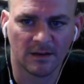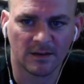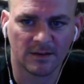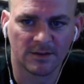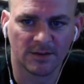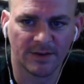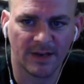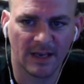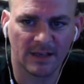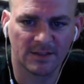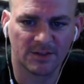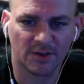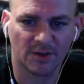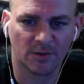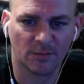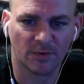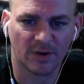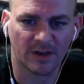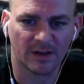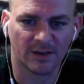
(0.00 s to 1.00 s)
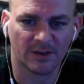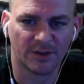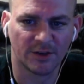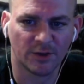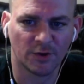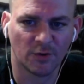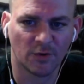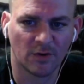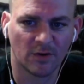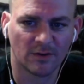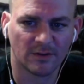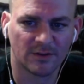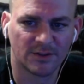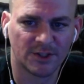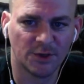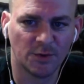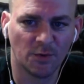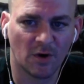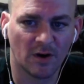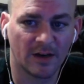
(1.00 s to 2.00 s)
The next turn, we're gonna do
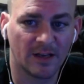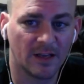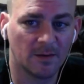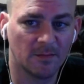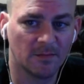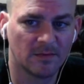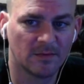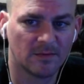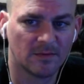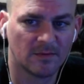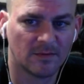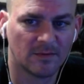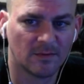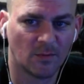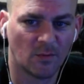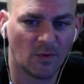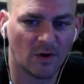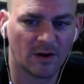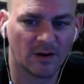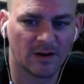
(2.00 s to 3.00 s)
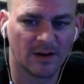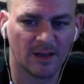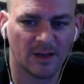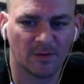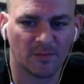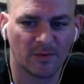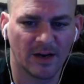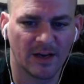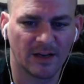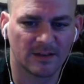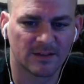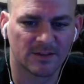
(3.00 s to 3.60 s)
2 on him, 1 on him, right?